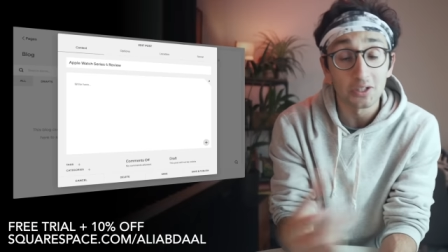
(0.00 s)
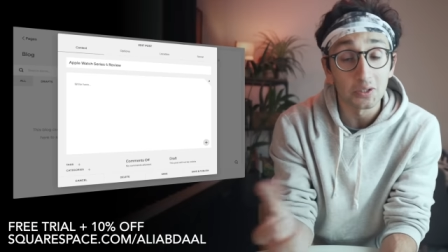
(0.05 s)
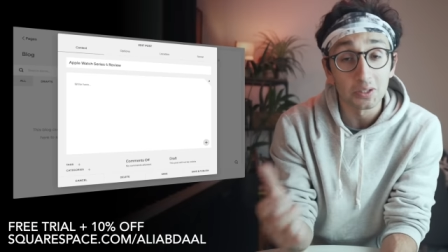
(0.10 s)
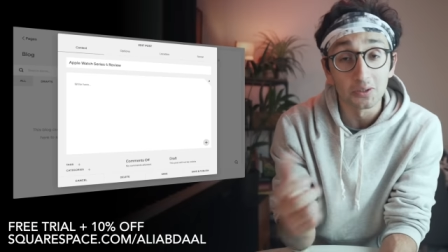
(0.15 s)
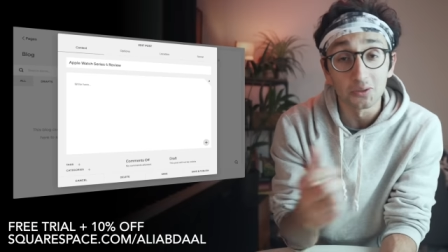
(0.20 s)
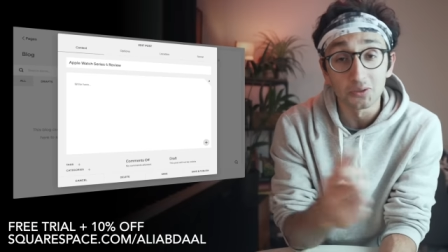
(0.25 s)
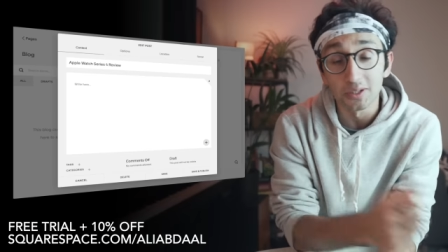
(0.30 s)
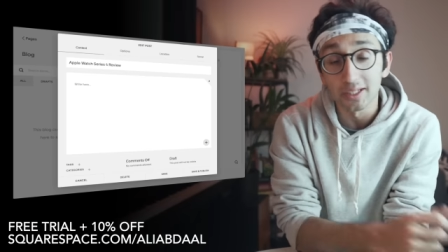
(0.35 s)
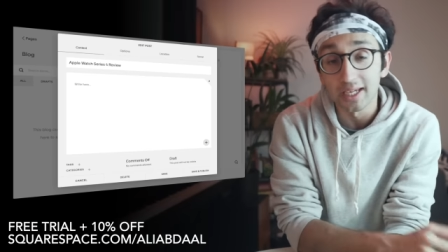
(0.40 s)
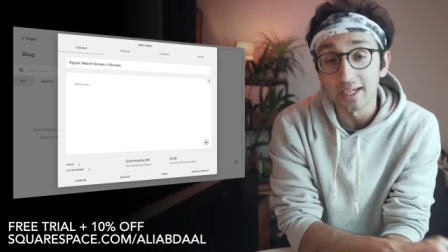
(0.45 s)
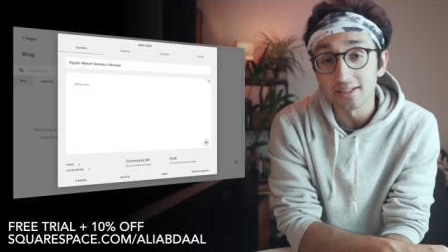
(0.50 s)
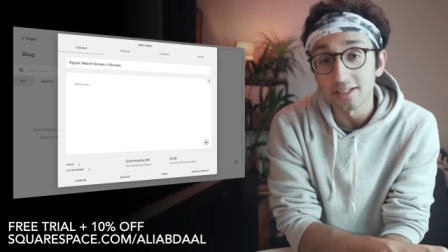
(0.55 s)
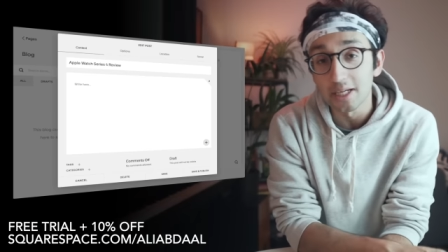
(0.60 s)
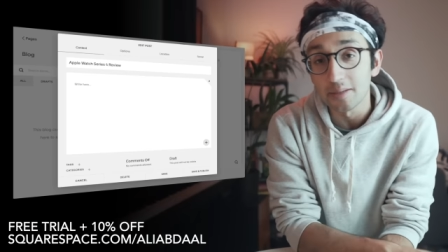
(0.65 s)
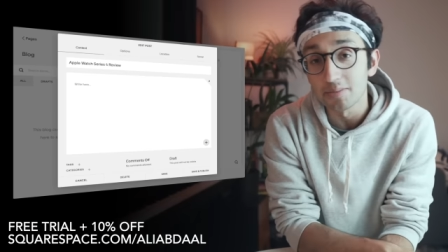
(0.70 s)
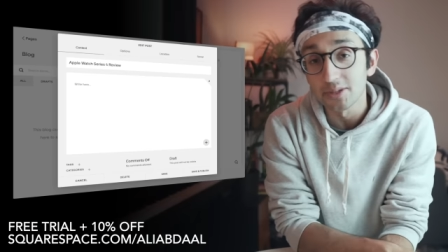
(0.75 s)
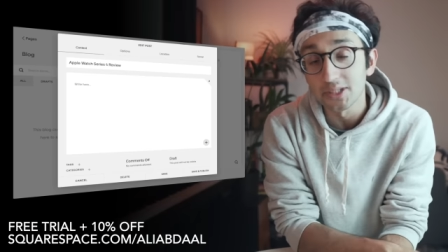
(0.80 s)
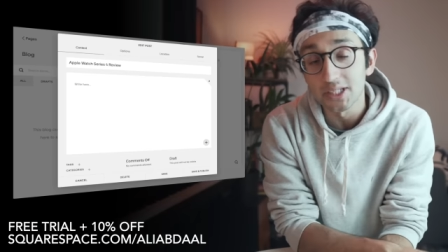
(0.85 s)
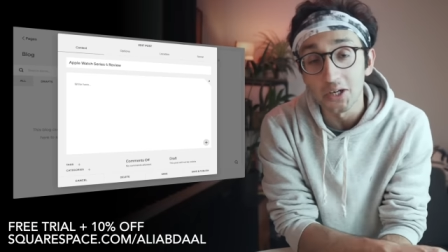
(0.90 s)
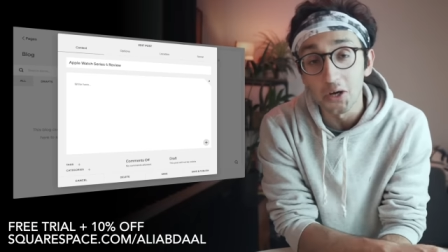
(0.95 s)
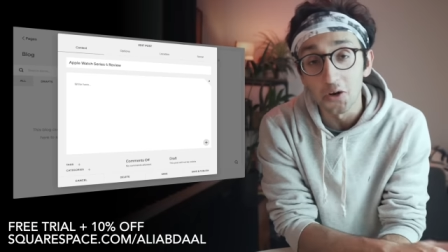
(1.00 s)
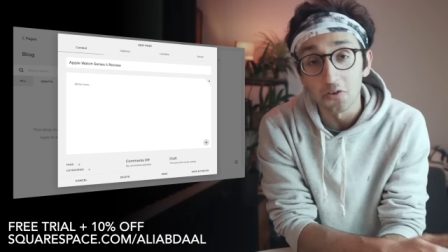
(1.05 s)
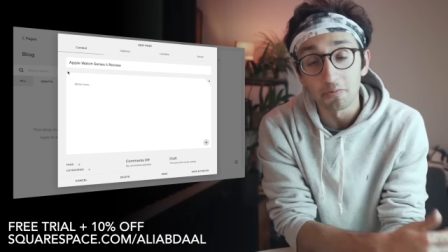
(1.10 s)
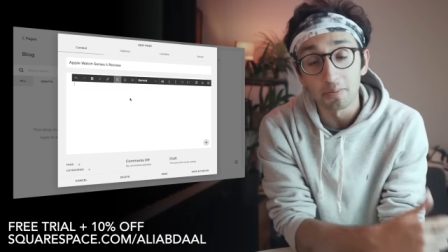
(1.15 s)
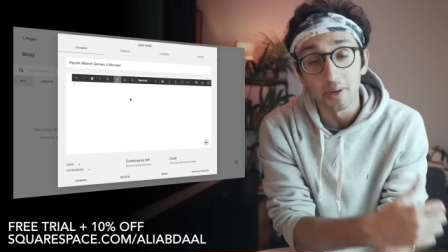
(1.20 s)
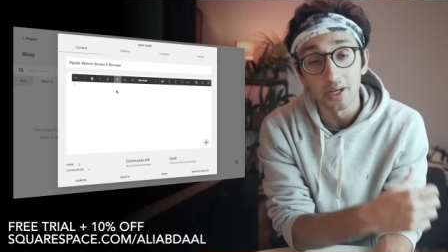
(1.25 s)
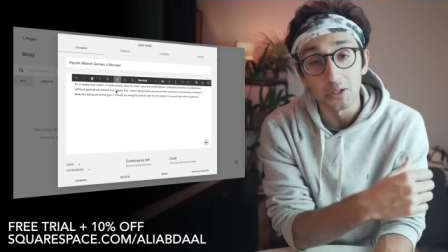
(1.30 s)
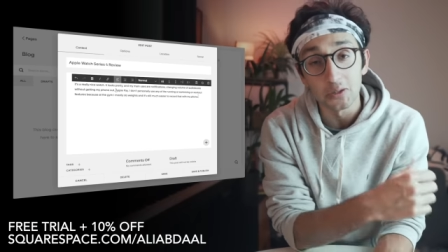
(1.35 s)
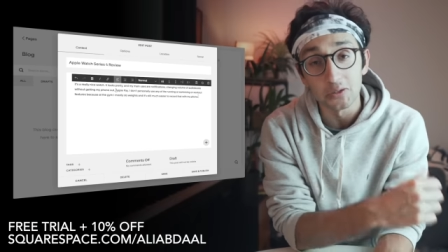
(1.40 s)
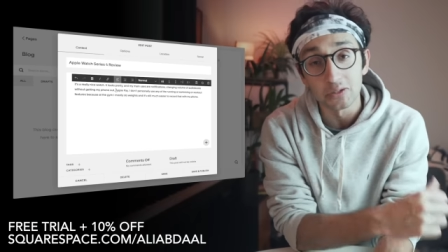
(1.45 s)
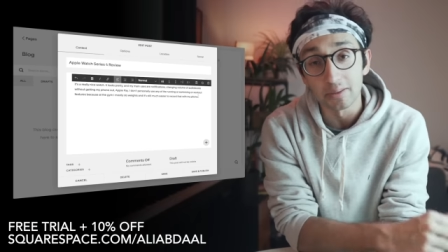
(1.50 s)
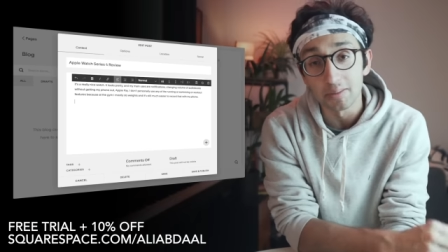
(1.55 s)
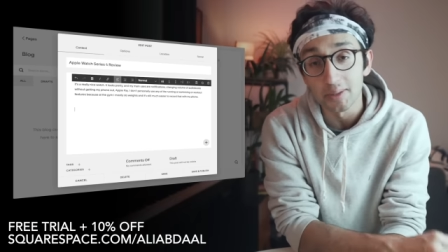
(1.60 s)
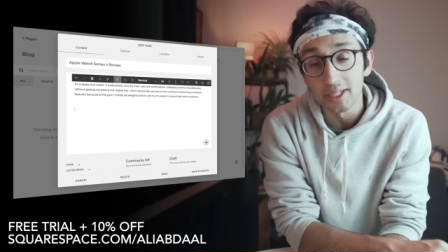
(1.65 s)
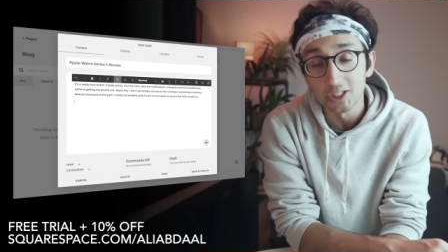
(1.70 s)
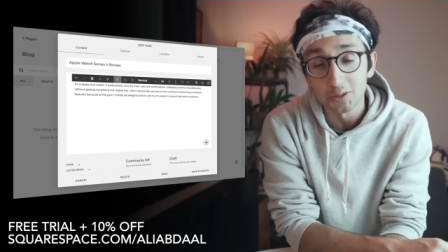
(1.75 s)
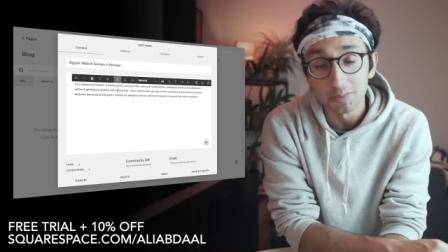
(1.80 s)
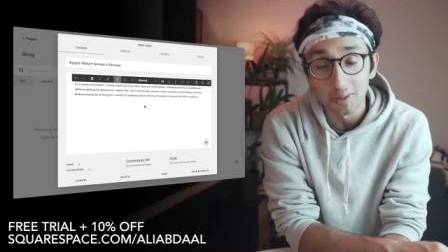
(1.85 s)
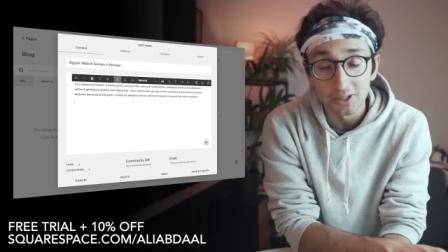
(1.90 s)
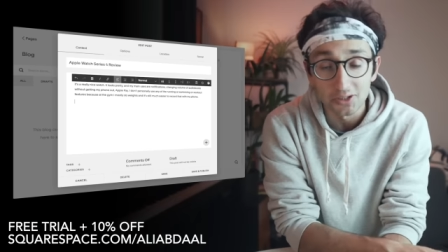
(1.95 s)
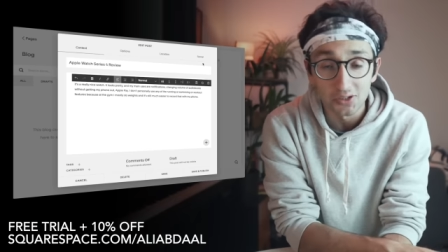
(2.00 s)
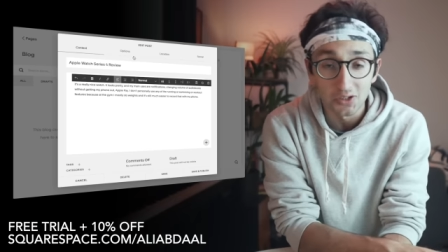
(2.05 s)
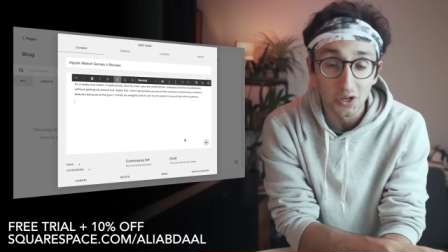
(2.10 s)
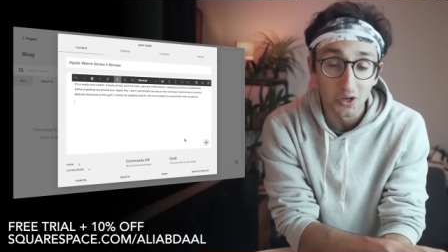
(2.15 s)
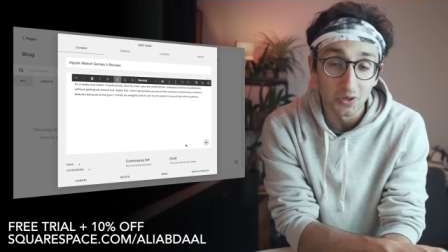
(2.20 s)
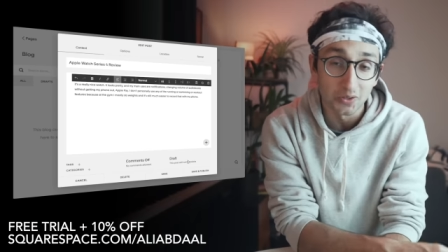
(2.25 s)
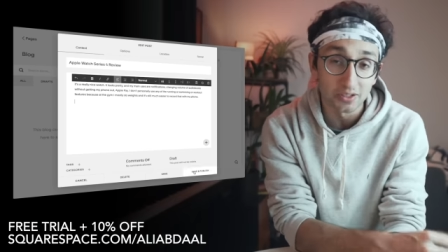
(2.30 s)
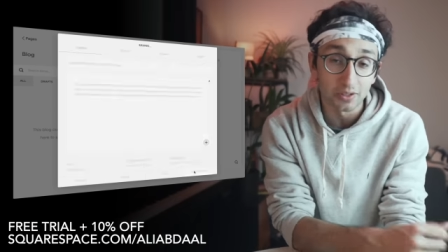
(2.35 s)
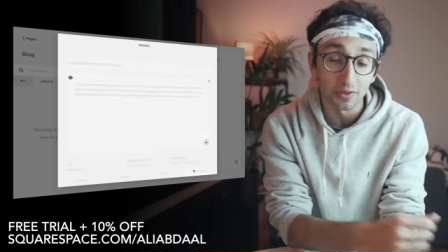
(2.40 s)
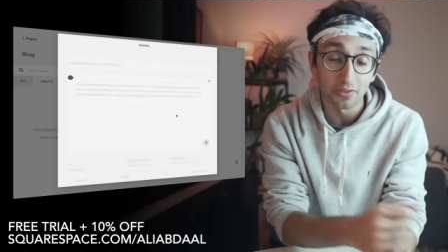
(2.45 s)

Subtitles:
you can also get 10% off by using my special code.